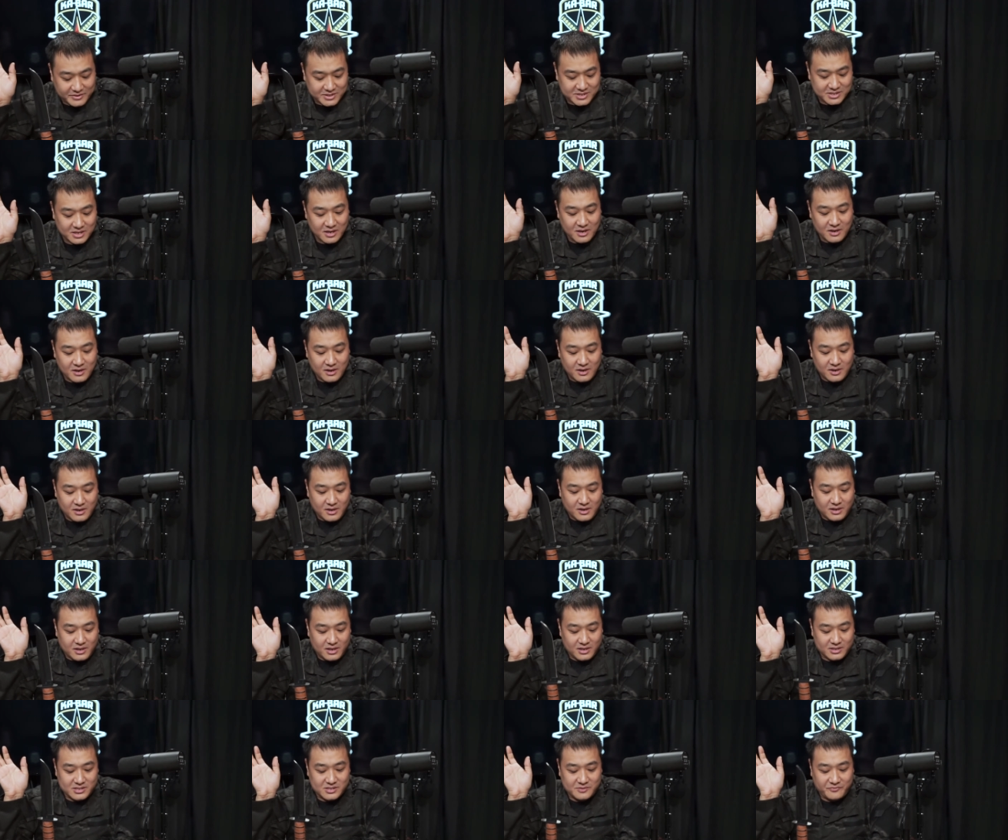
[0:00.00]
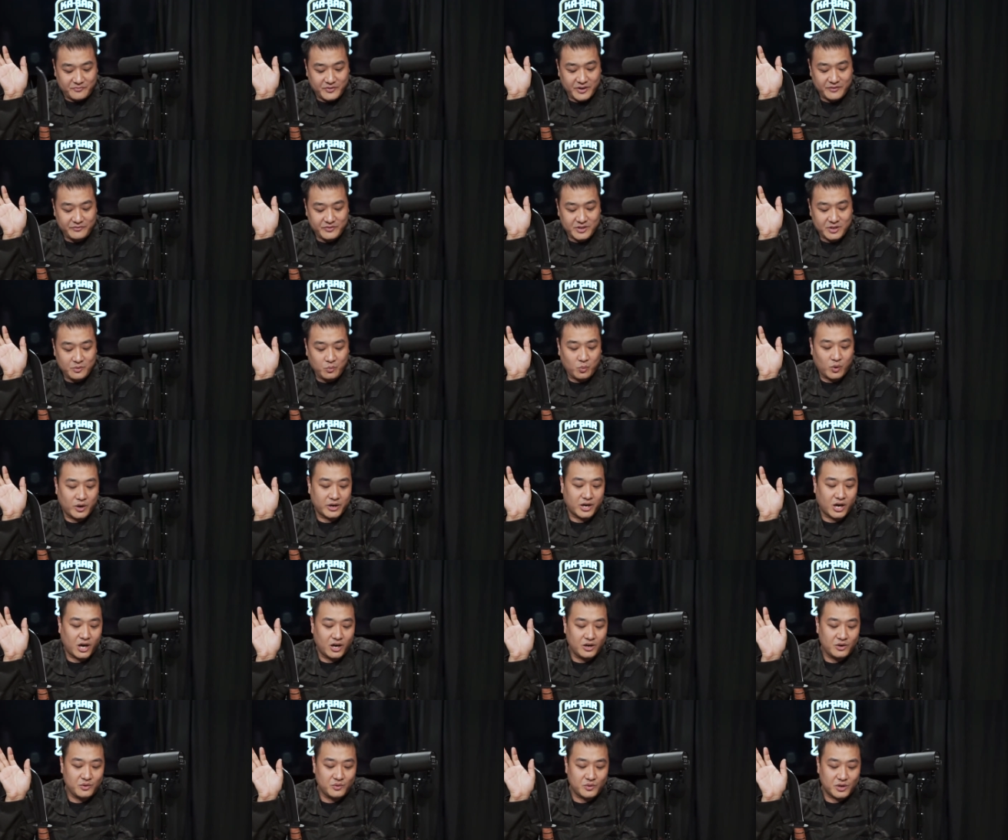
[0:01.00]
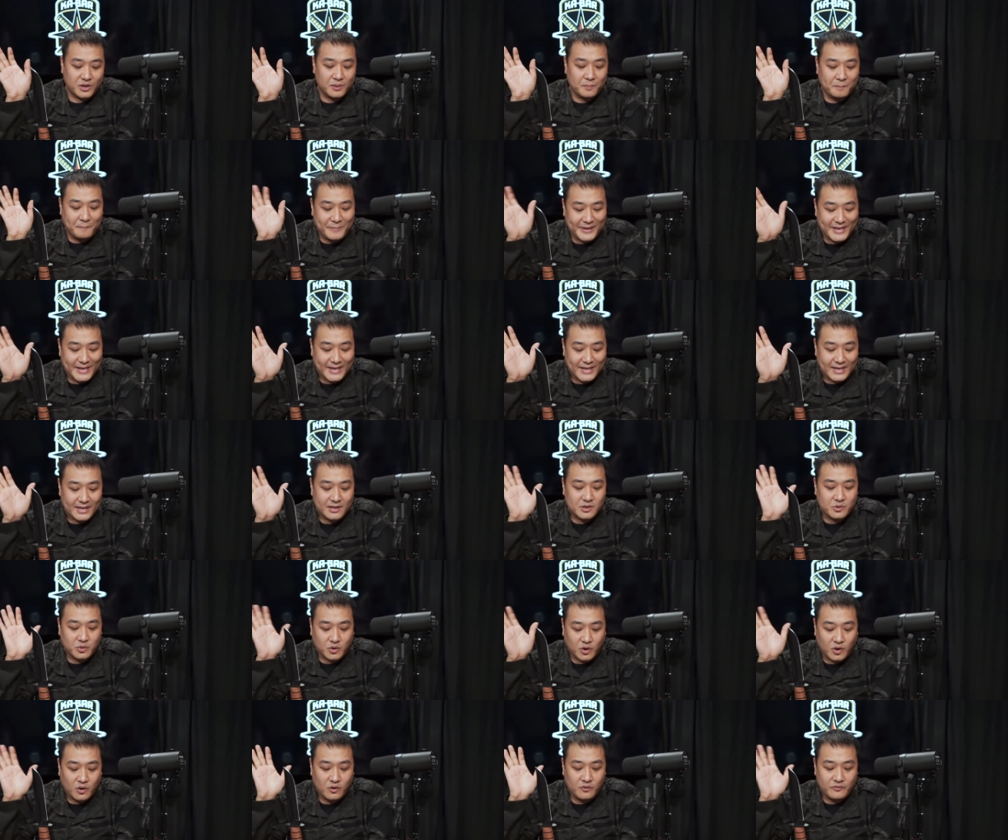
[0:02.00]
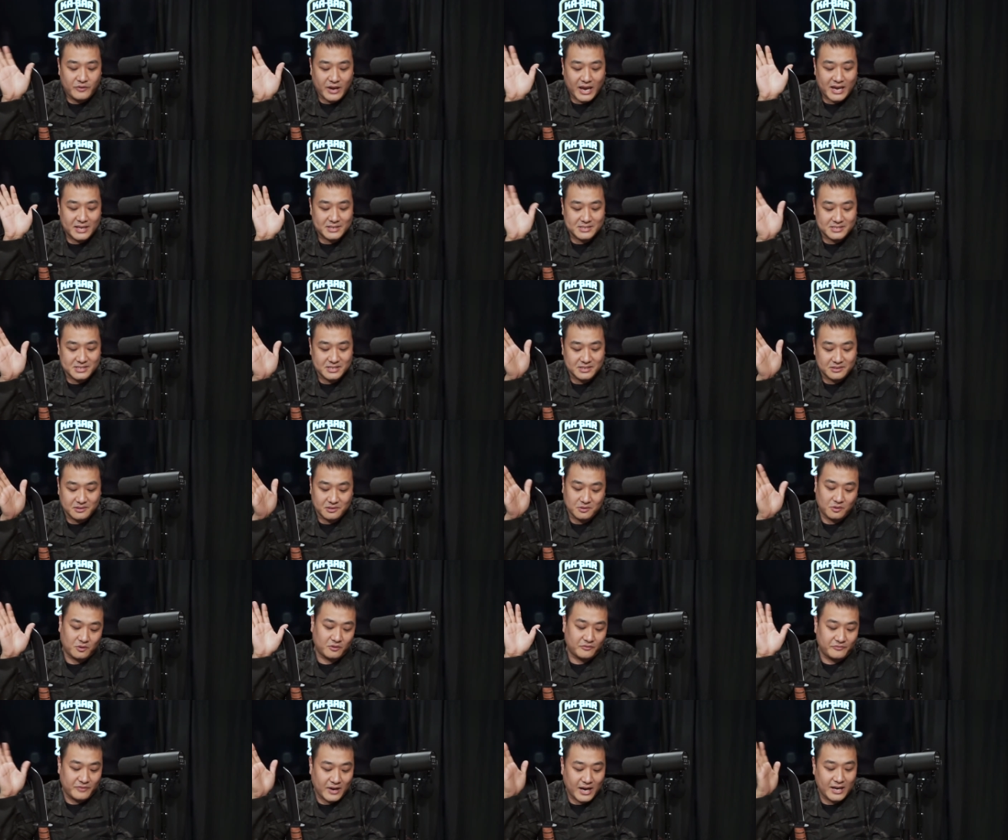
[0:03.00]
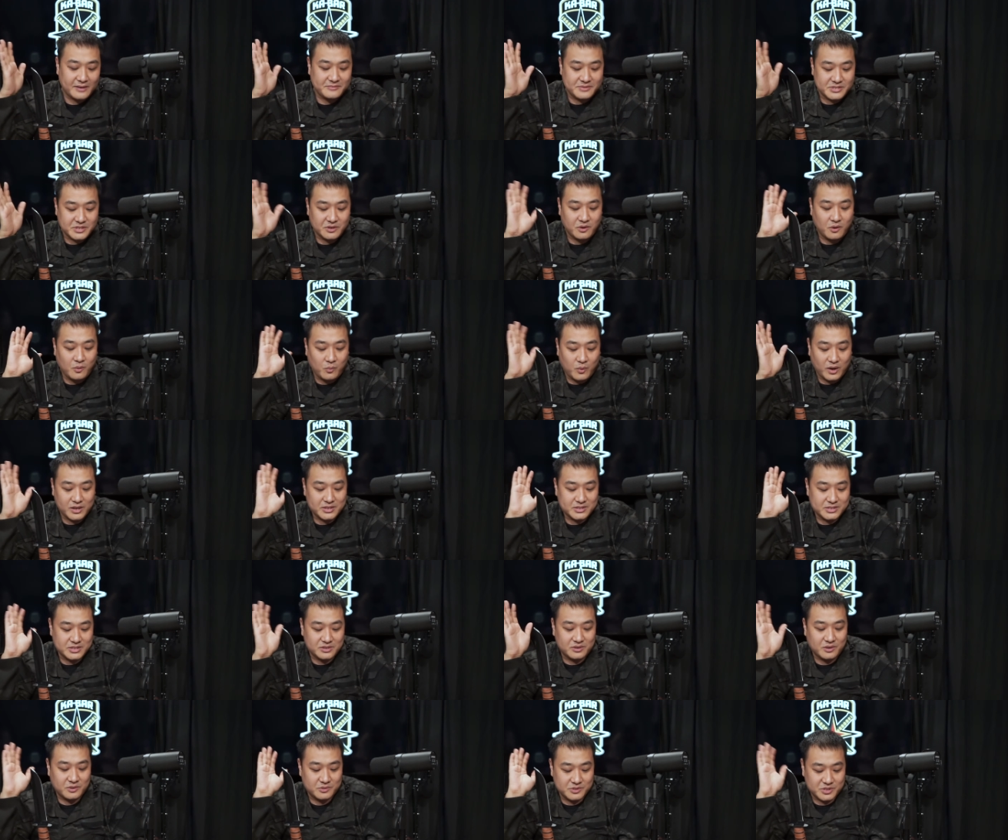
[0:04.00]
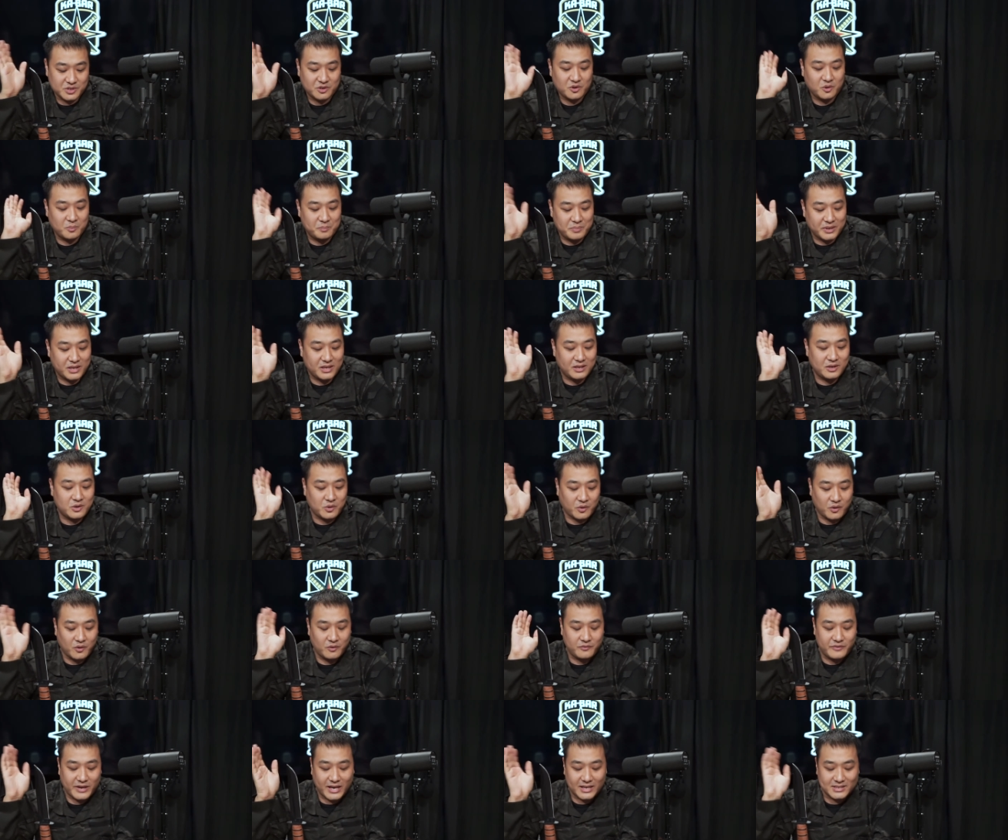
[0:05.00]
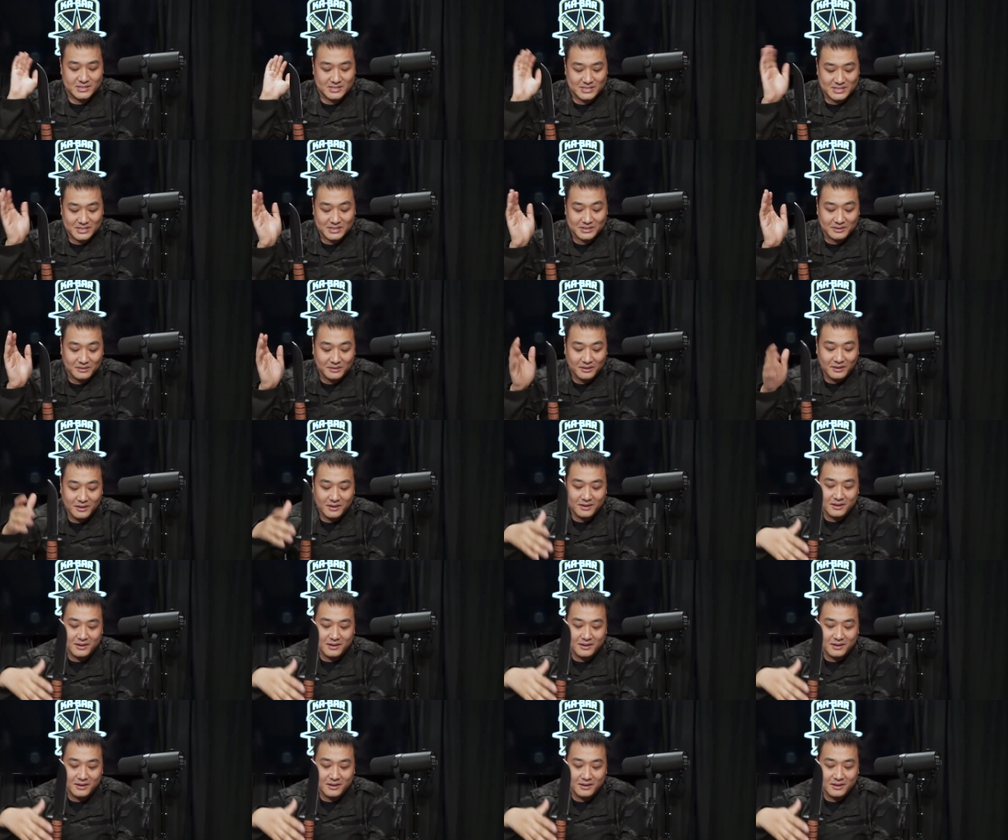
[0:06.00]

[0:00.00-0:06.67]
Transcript: It's 5100B Crowvan steel or 50100B Crowvan steel.